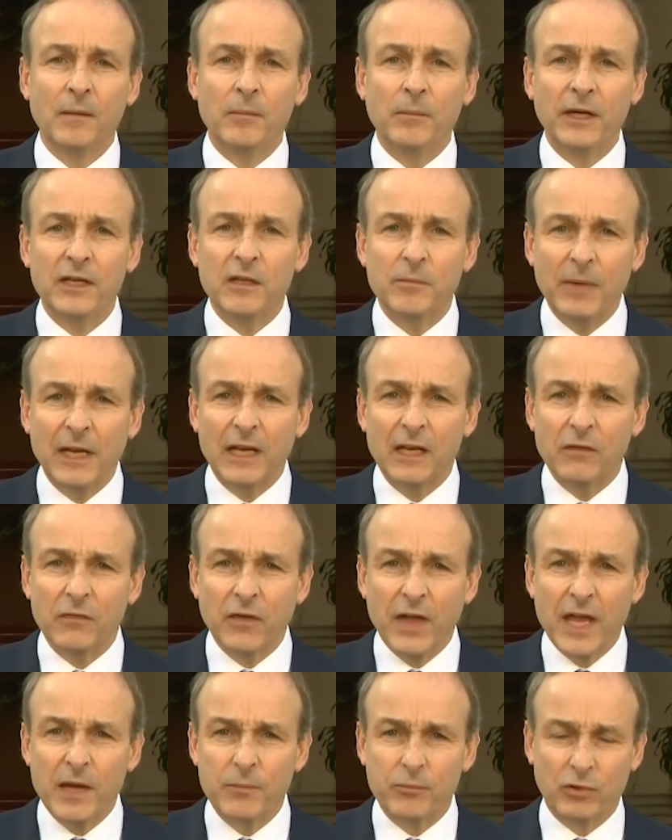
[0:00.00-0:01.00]
By the middle
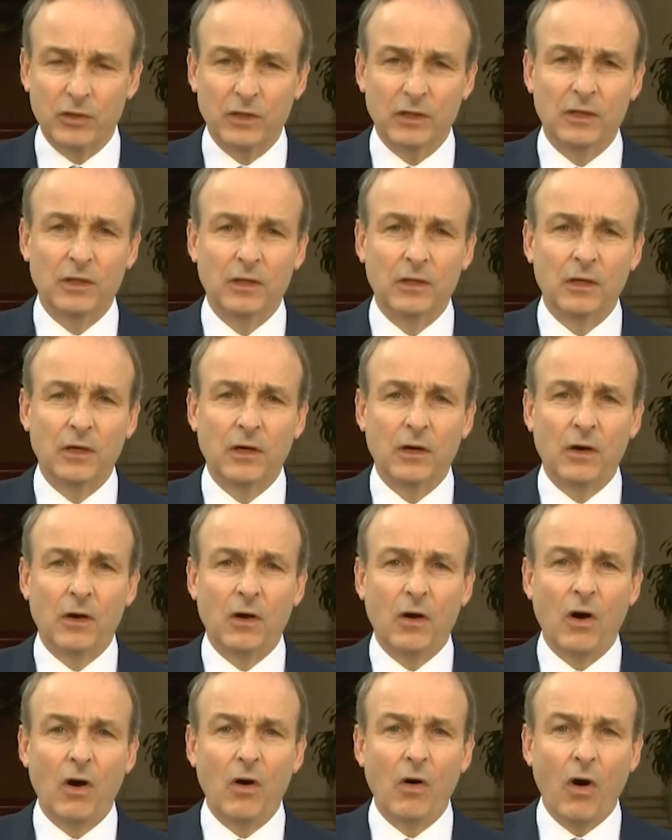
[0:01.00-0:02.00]
of April,
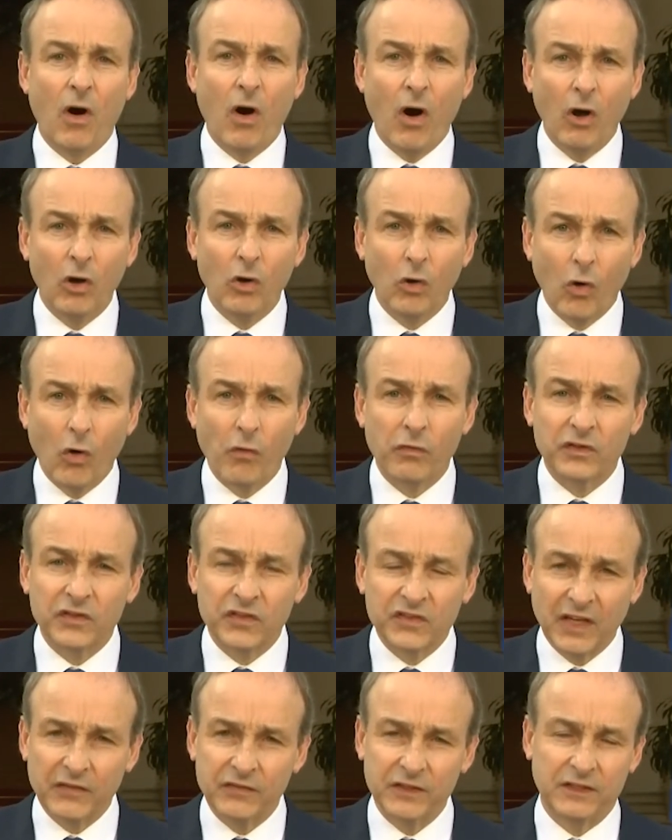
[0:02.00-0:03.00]
all over
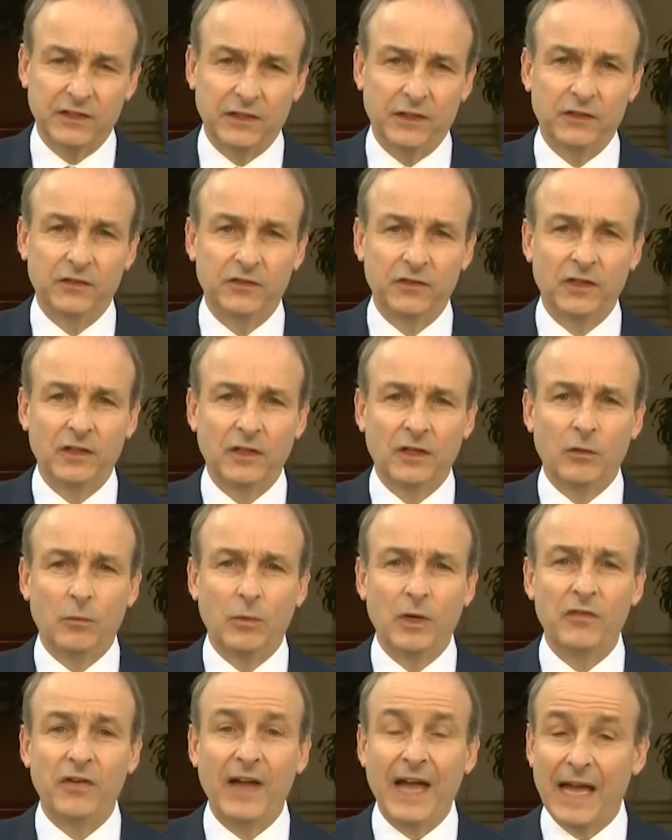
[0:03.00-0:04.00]
70s
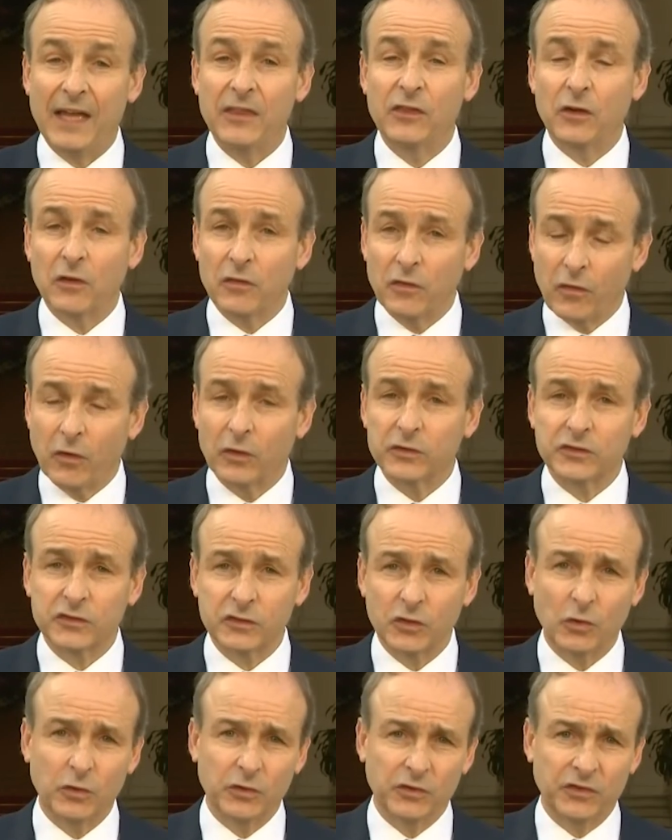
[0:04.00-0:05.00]
will have had their first
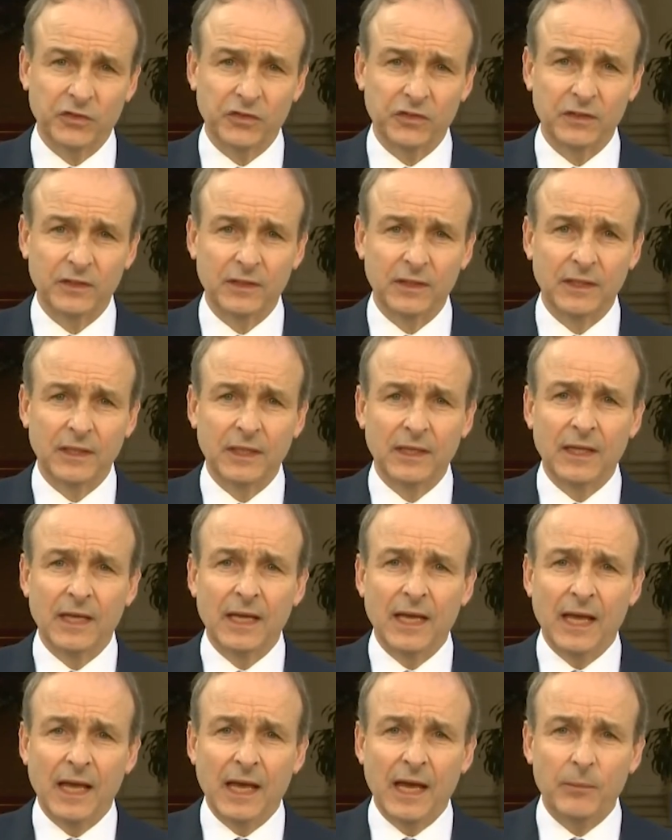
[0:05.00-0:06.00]
dose.
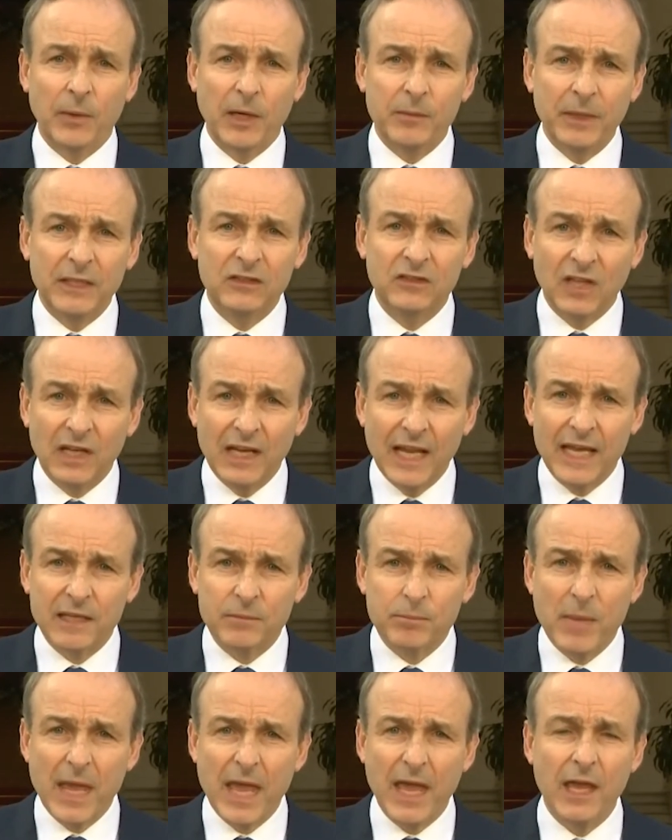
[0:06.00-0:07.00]
And by mid to
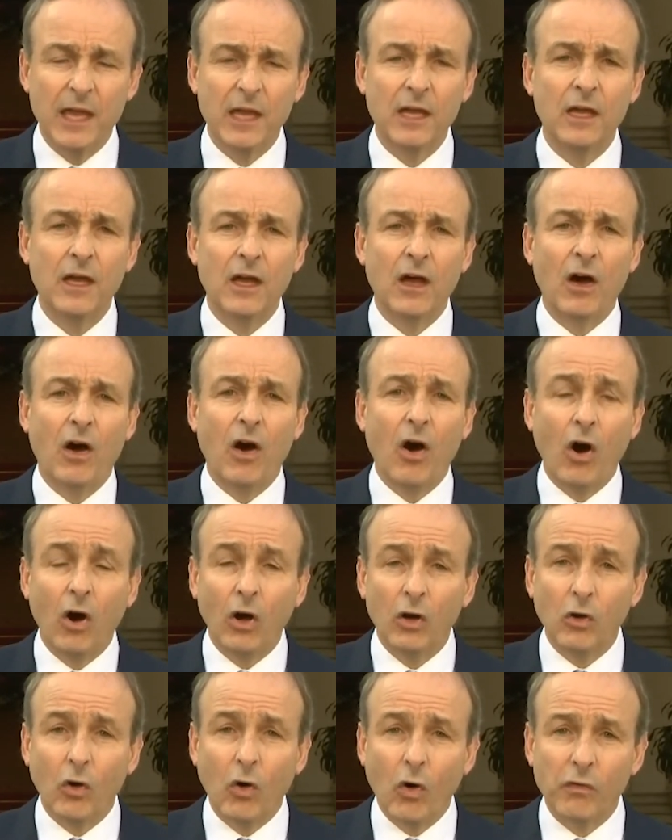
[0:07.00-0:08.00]
late May,
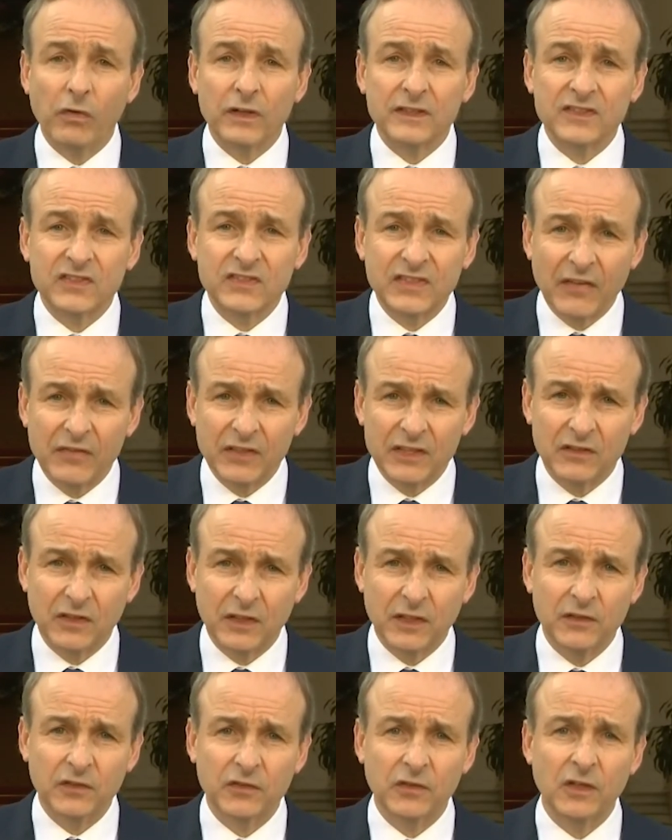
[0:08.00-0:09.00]
all over
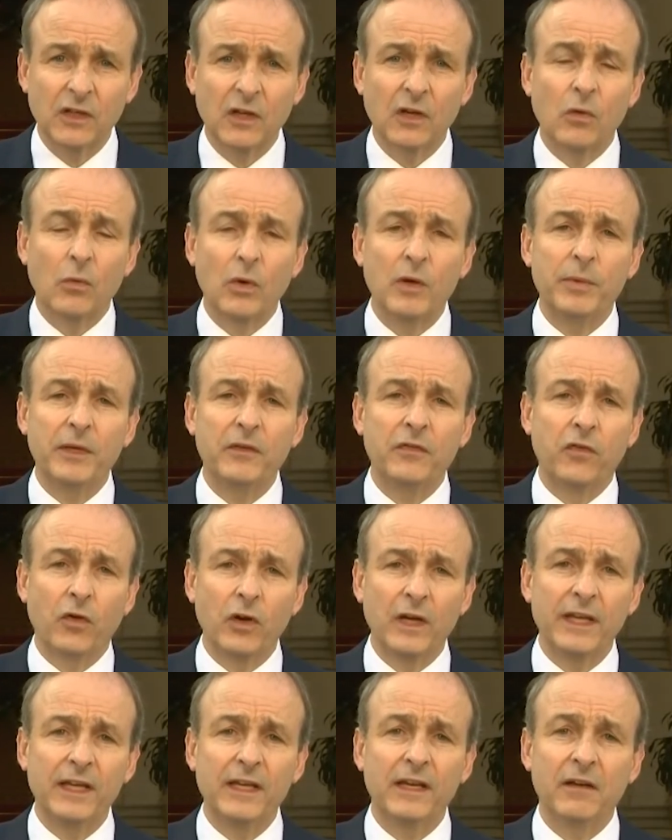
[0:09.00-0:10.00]
70s will be
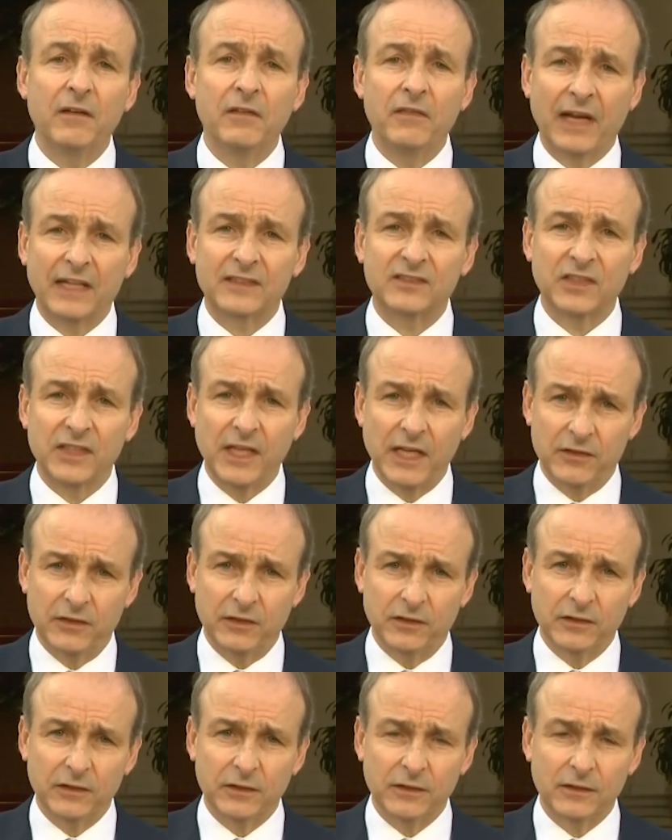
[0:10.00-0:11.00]
fully
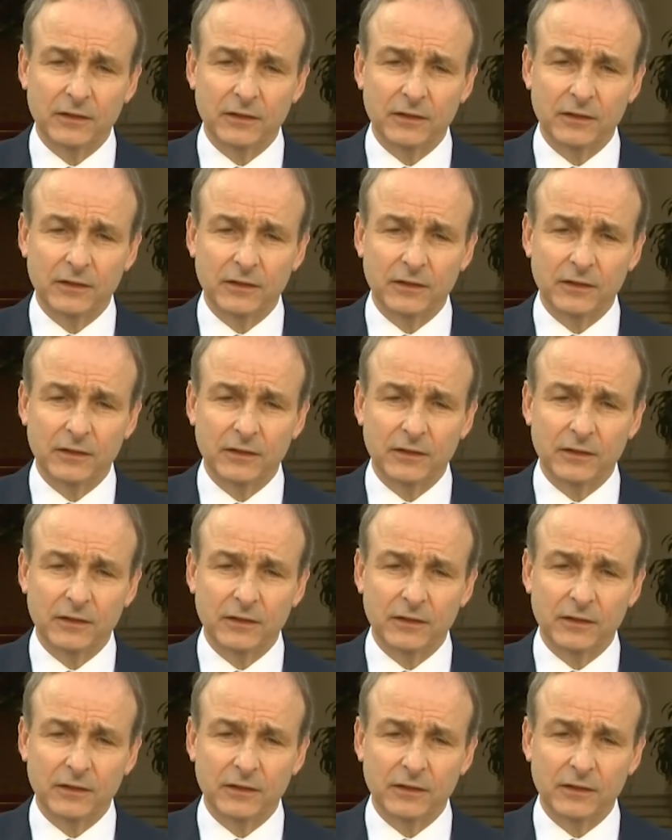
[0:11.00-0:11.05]
vaccinated.